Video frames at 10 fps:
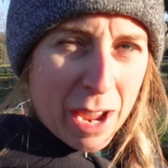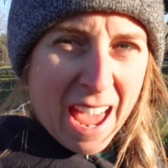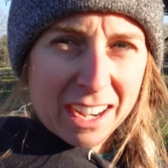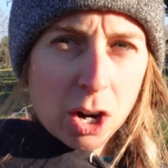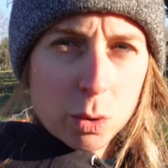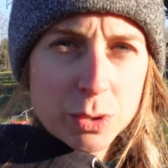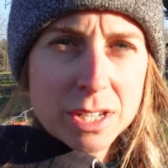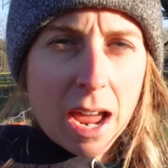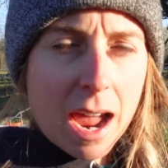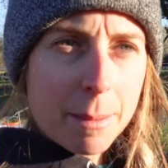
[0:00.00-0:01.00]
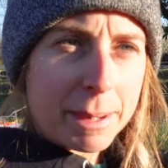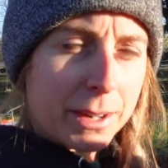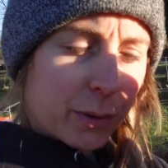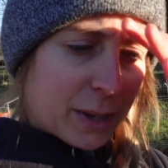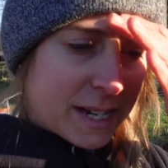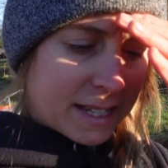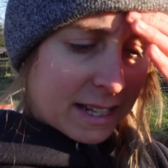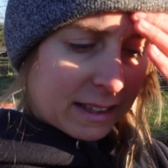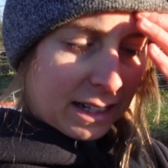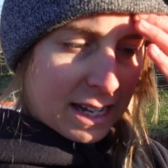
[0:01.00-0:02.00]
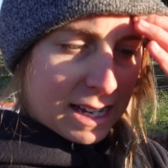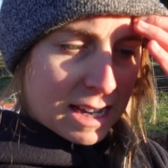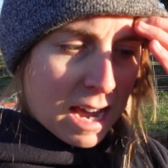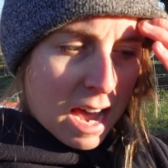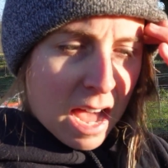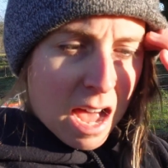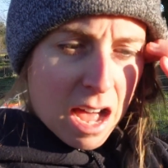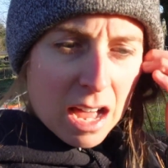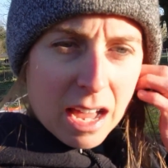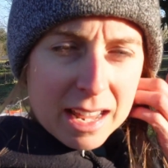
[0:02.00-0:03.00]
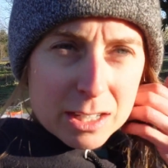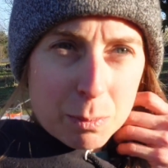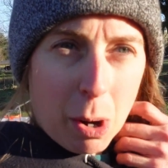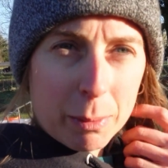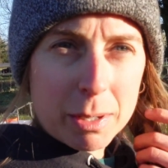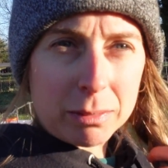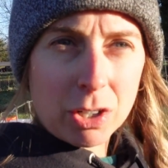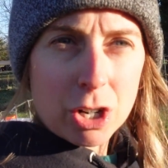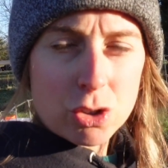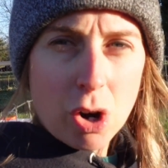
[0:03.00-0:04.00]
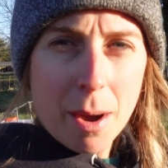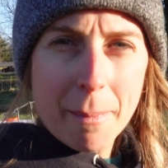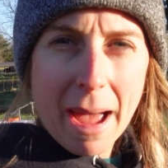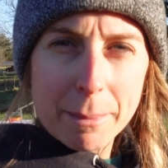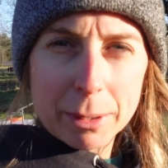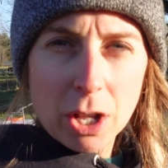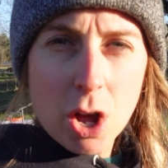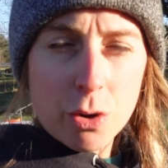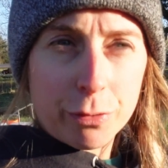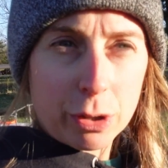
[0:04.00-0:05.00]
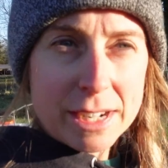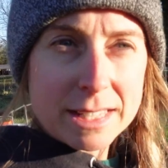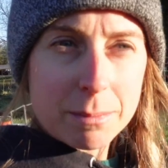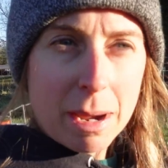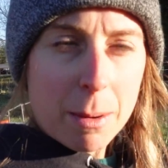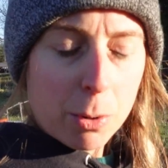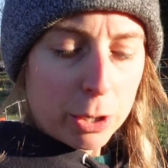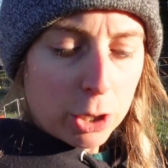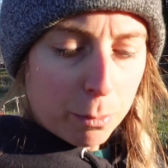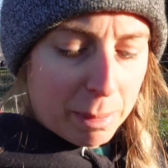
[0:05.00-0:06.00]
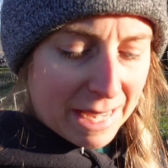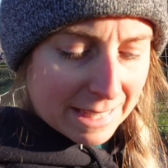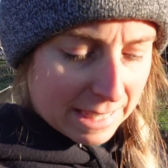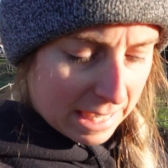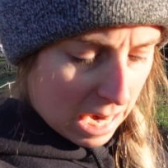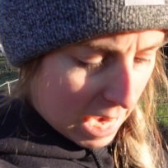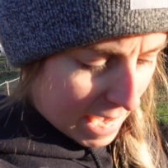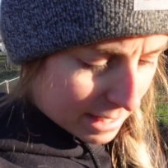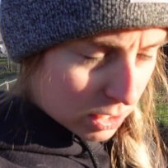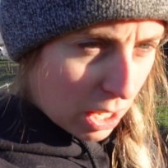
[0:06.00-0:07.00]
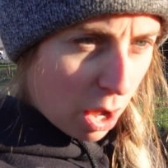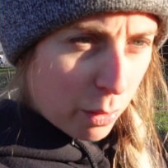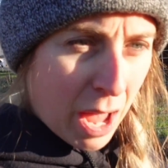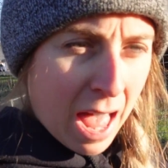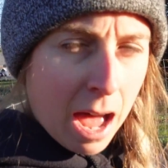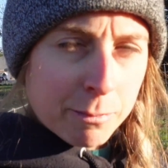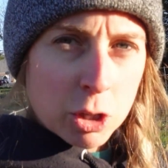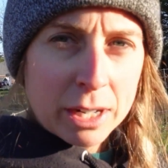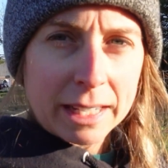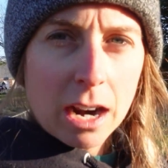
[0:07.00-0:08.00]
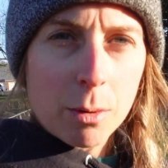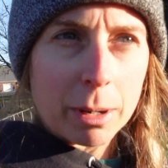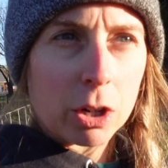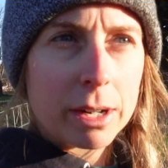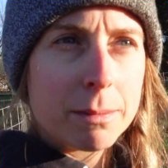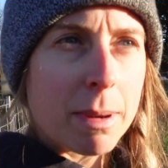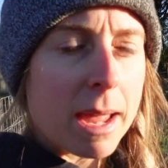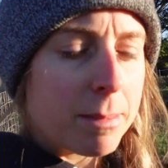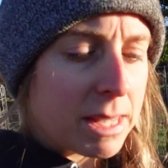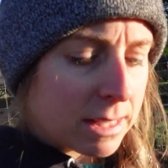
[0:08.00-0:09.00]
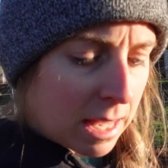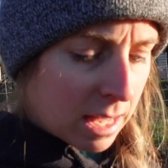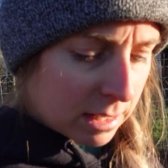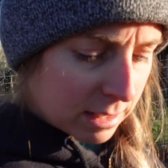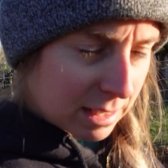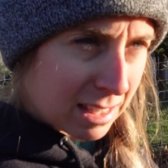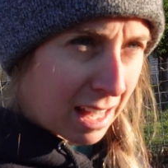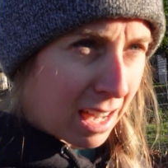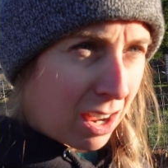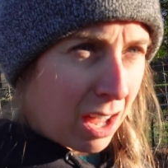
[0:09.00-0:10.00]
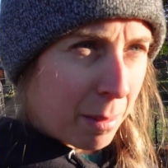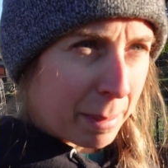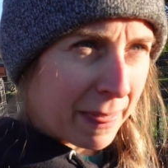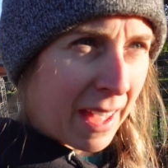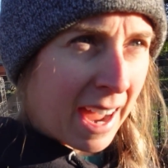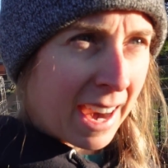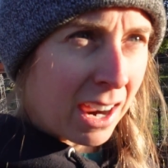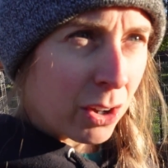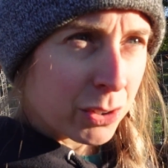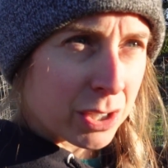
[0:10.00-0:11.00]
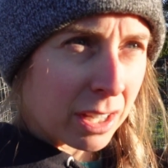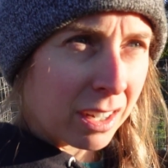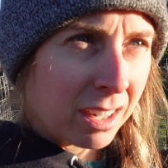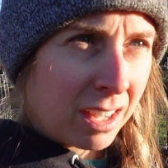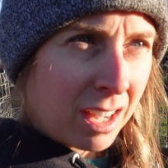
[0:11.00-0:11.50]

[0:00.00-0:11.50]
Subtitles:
a cold snap here recently, and it's probably going to drop back below freezing by a pretty good bit tonight. So I'm trying to get all my green babies set up in the house and